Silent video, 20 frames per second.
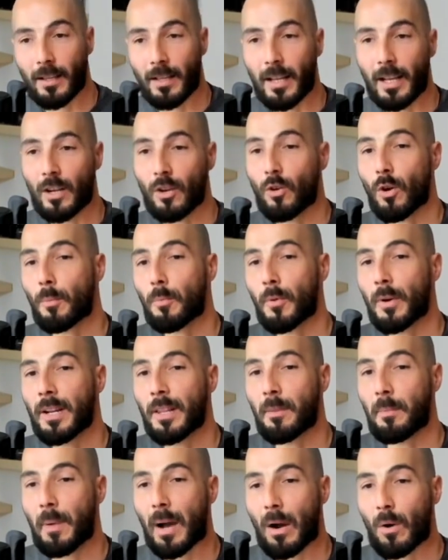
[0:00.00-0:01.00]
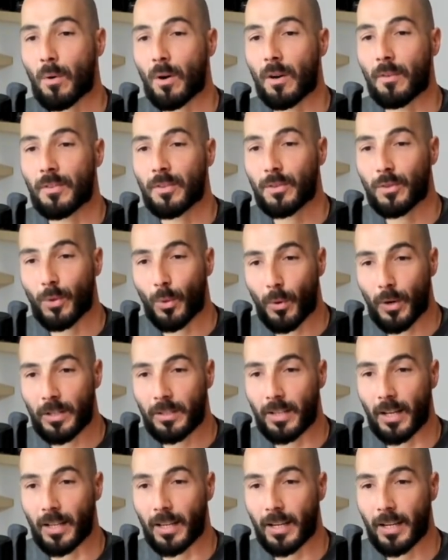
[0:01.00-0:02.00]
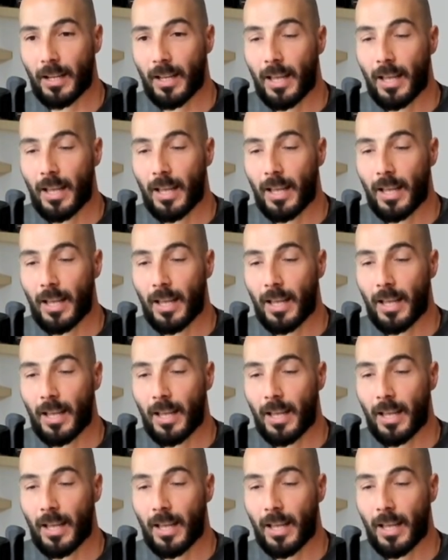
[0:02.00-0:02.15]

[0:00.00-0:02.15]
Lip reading: incorporating the power of storytelling,